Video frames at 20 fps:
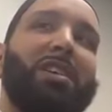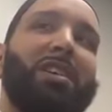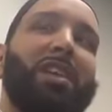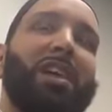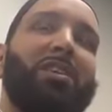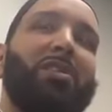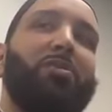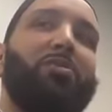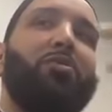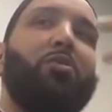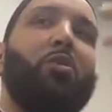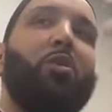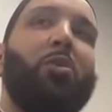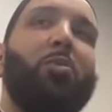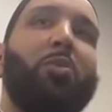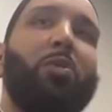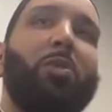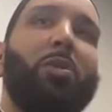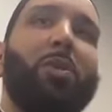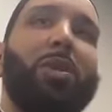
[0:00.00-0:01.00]
that are
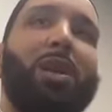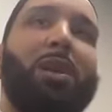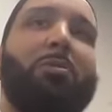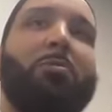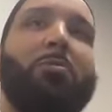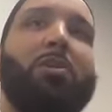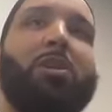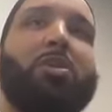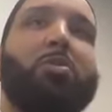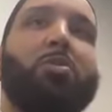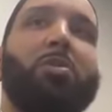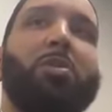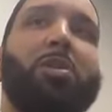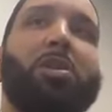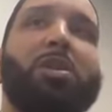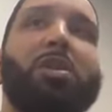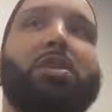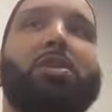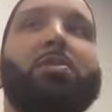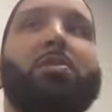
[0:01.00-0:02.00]
formal, that are
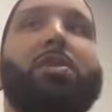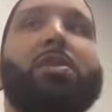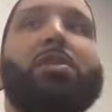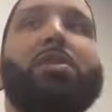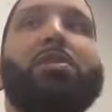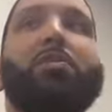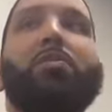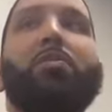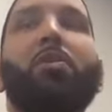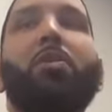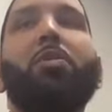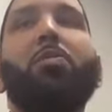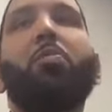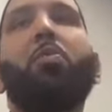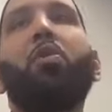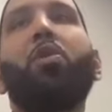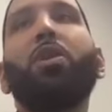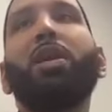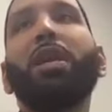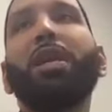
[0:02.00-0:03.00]
rituals and so on and so forth,
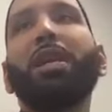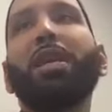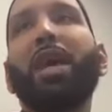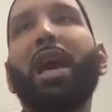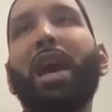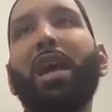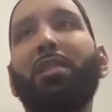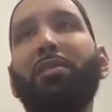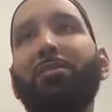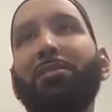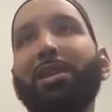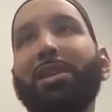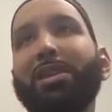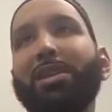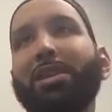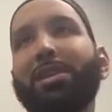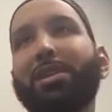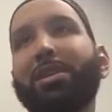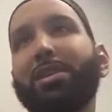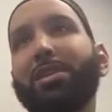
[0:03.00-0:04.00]
mourning
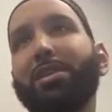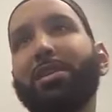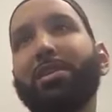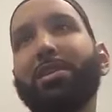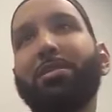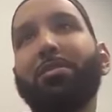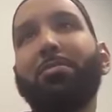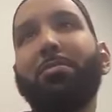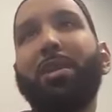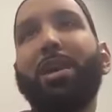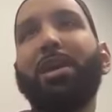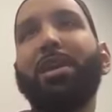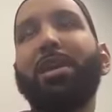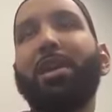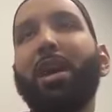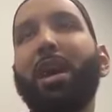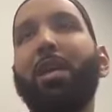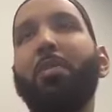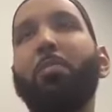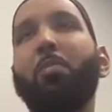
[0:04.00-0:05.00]
gatherings, right?
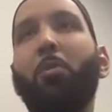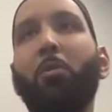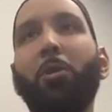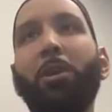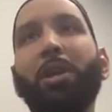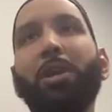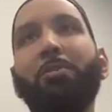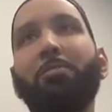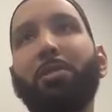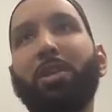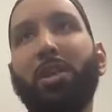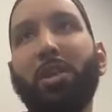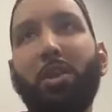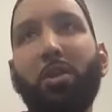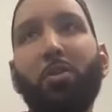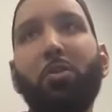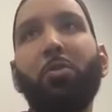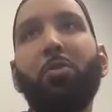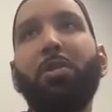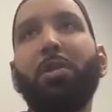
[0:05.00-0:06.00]
Not morning with
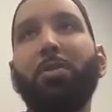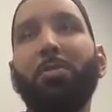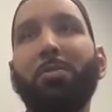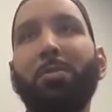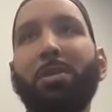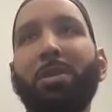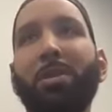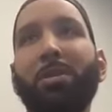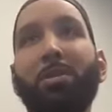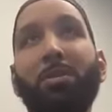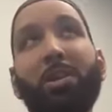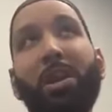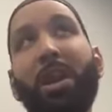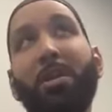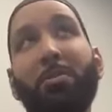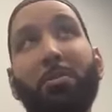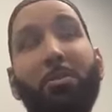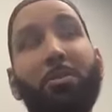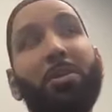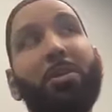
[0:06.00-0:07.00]
you, but or
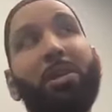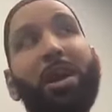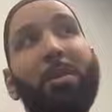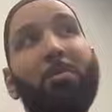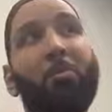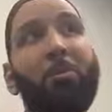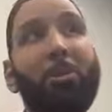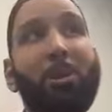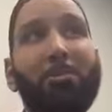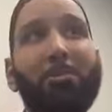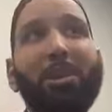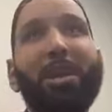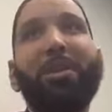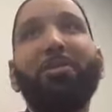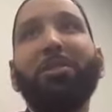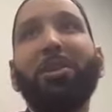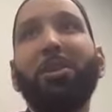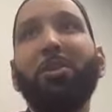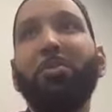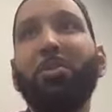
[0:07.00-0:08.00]
not or not morning
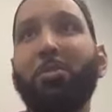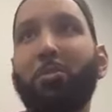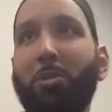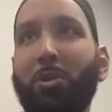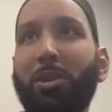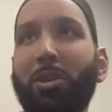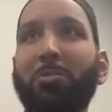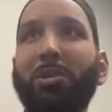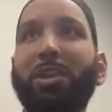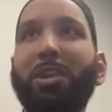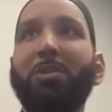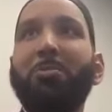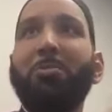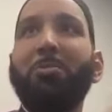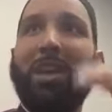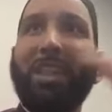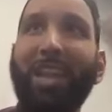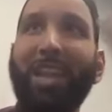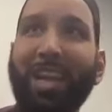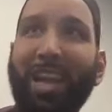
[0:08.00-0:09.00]
without the you, but mourning with the you,
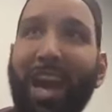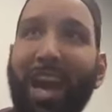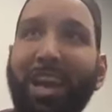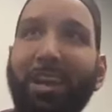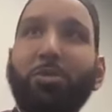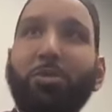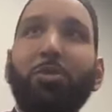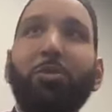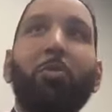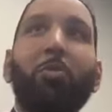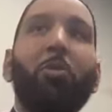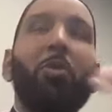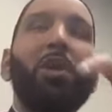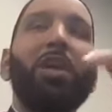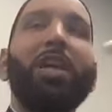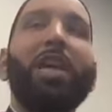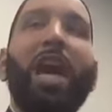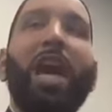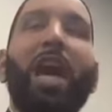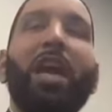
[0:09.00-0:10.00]
right? Like actual
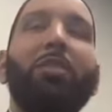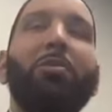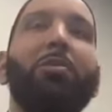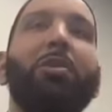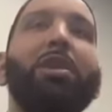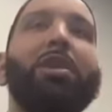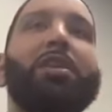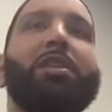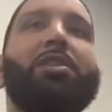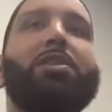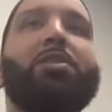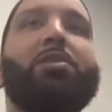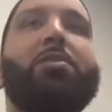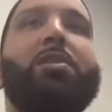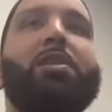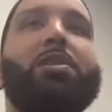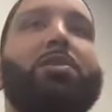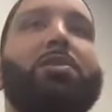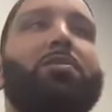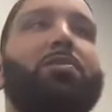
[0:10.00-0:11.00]
mourning gatherings and so
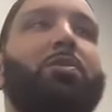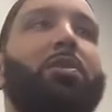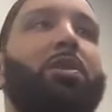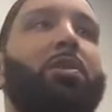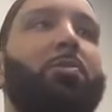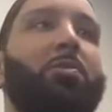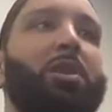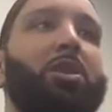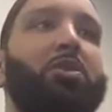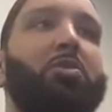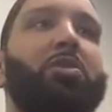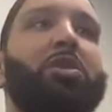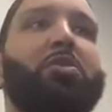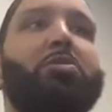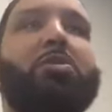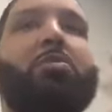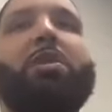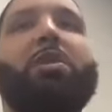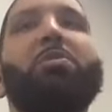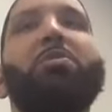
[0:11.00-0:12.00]
on and so forth, rituals
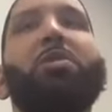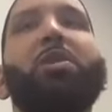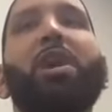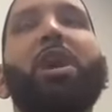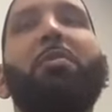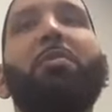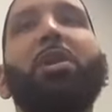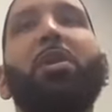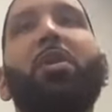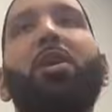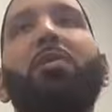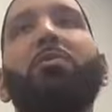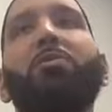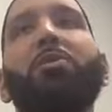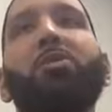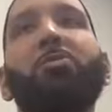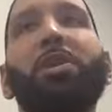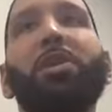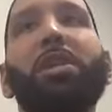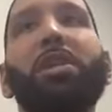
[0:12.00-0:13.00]
where people come and
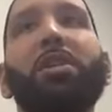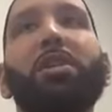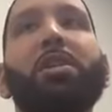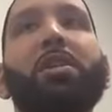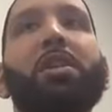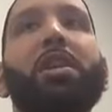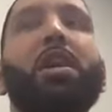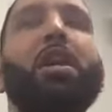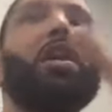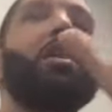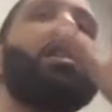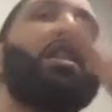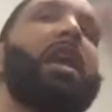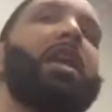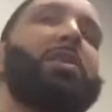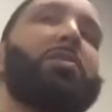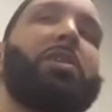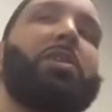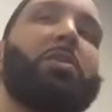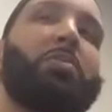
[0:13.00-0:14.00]
offer speeches.
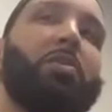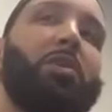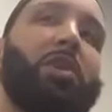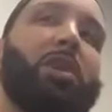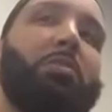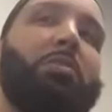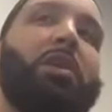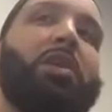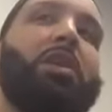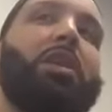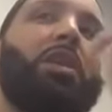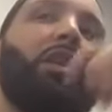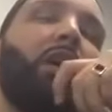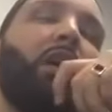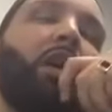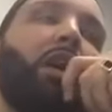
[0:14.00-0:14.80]
That's what's prohibited.